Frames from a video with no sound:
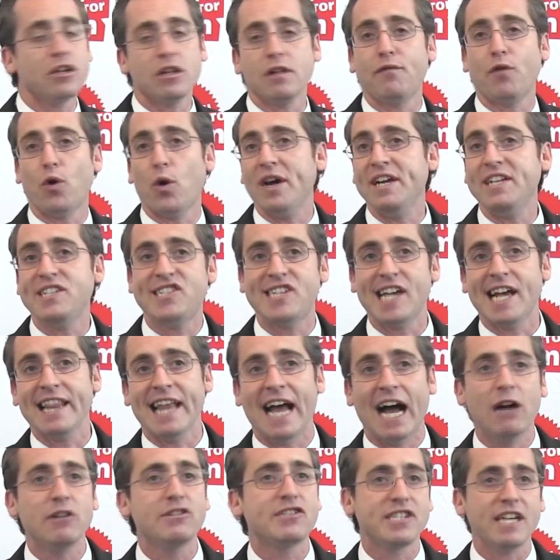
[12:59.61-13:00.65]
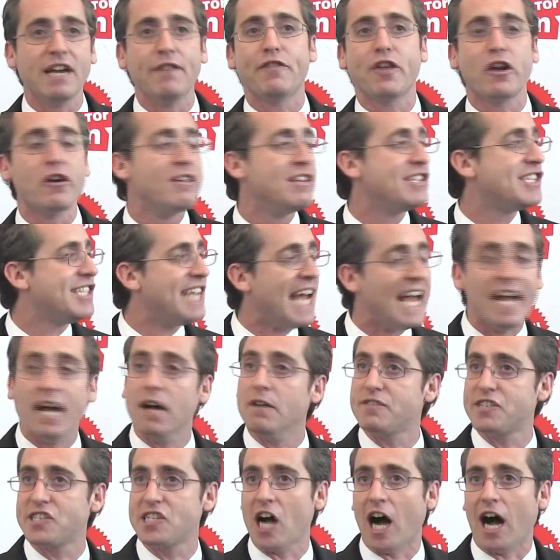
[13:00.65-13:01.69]
you'll avoid sellouts if there is day
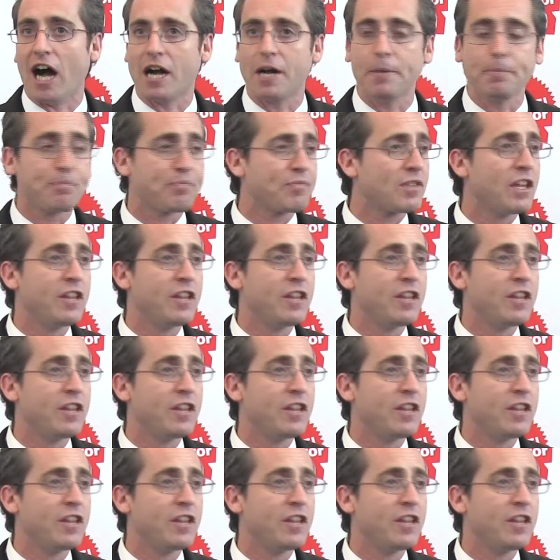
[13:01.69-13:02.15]
of stock.